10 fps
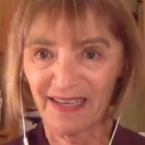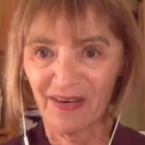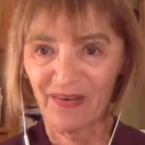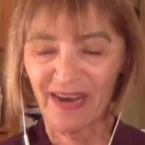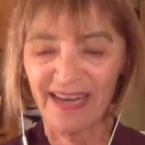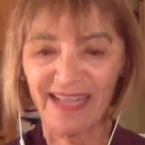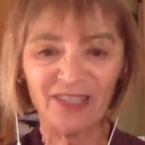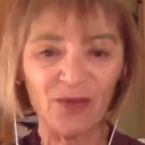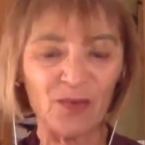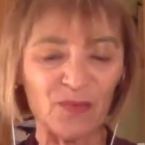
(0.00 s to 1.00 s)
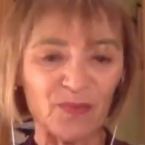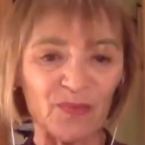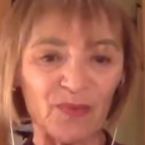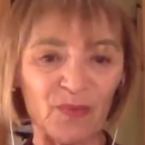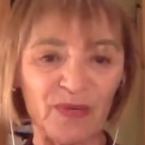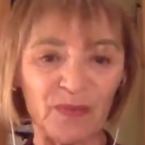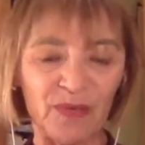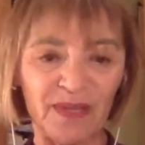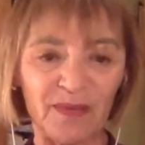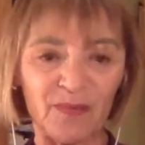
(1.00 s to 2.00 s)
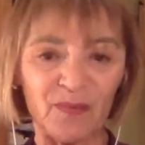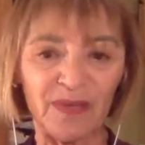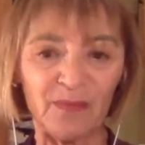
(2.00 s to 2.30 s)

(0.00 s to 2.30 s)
Right? And so we we we